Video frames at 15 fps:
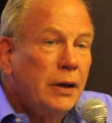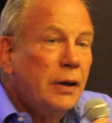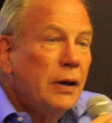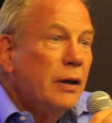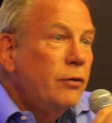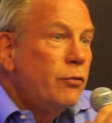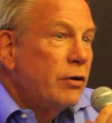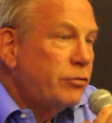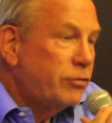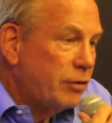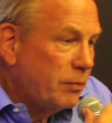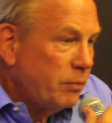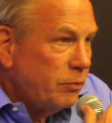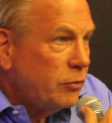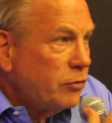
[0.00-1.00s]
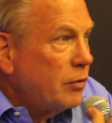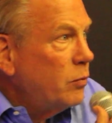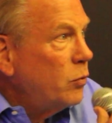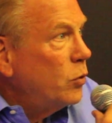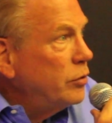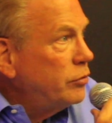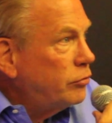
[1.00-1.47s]
address some
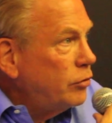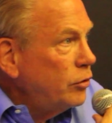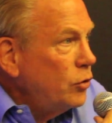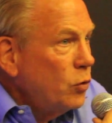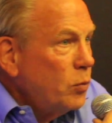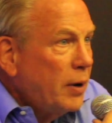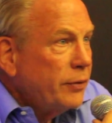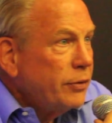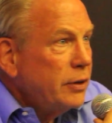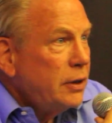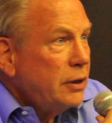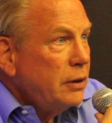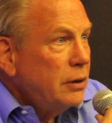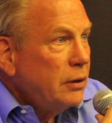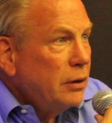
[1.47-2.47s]
words to you about the